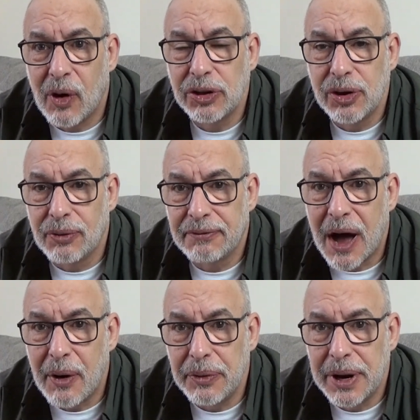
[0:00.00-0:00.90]
on your
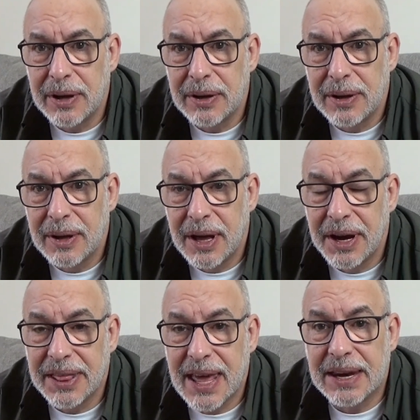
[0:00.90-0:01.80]
phone, and
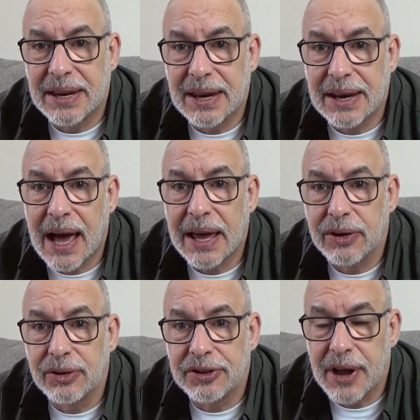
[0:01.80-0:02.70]
at the end of the day it
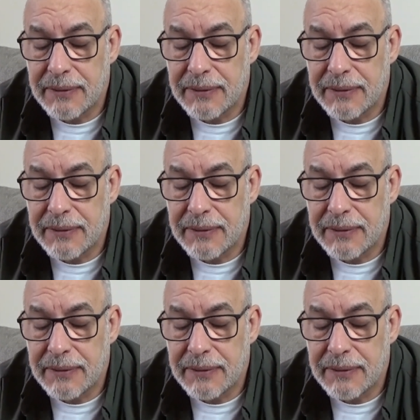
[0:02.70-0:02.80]
could save a